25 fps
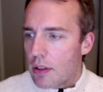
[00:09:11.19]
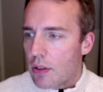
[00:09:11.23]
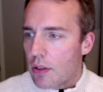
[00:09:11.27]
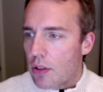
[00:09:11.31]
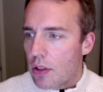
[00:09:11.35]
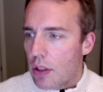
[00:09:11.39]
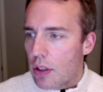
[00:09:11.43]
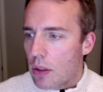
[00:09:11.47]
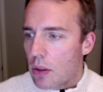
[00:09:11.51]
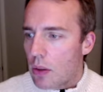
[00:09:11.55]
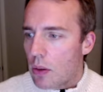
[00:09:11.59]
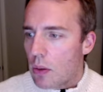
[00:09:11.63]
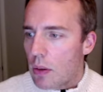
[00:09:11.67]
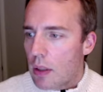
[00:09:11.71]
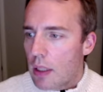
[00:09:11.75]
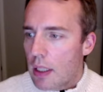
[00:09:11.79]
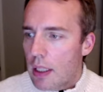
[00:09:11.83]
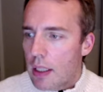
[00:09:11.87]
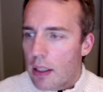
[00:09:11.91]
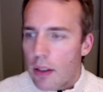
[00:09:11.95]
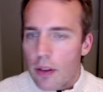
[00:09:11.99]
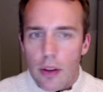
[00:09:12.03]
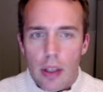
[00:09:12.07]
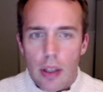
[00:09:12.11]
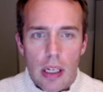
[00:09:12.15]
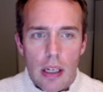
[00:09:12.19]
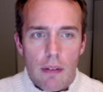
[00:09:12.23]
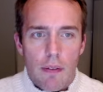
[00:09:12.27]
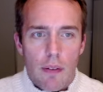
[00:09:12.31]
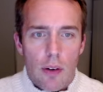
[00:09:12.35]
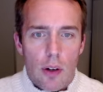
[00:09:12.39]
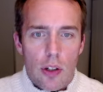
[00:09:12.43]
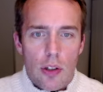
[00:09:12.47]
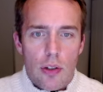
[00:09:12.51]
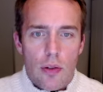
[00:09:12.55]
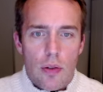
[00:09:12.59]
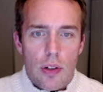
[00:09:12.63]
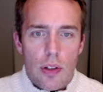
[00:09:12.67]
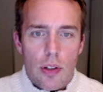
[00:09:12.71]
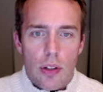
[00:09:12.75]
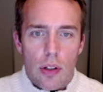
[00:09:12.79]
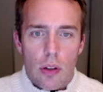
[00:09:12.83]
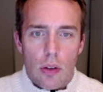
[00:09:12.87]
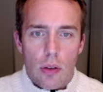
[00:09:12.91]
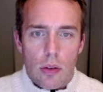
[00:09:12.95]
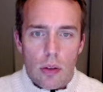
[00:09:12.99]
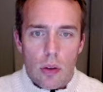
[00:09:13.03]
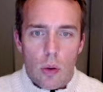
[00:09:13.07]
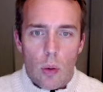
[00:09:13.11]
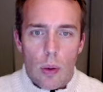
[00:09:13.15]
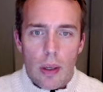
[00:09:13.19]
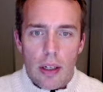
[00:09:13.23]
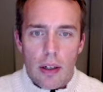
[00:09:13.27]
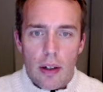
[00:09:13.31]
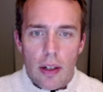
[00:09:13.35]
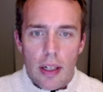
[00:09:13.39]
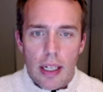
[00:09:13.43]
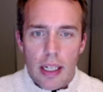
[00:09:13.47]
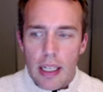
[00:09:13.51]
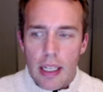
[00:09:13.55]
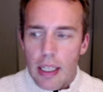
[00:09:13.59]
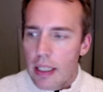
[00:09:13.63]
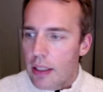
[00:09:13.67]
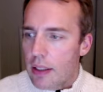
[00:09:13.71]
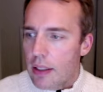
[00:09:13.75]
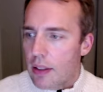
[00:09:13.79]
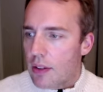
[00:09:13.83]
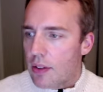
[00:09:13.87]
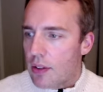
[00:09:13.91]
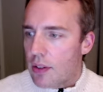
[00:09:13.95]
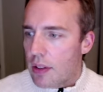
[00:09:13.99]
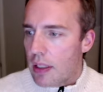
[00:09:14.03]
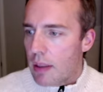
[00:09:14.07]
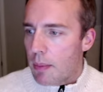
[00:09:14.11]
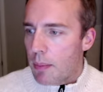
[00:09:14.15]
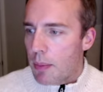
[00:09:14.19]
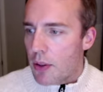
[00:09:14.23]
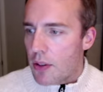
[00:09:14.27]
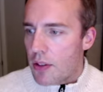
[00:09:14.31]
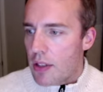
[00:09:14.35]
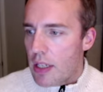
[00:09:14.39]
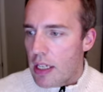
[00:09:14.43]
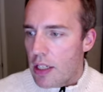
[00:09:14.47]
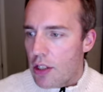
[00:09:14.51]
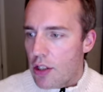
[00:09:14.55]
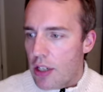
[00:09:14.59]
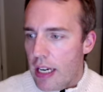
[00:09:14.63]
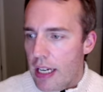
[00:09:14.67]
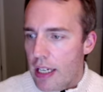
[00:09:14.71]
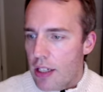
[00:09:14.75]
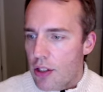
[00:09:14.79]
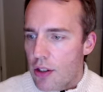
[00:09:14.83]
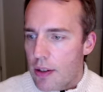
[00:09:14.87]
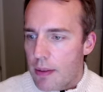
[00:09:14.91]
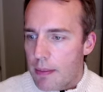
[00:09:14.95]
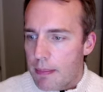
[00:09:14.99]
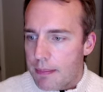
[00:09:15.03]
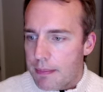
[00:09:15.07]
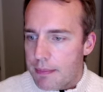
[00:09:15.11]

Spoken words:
So the first result query is the percent change,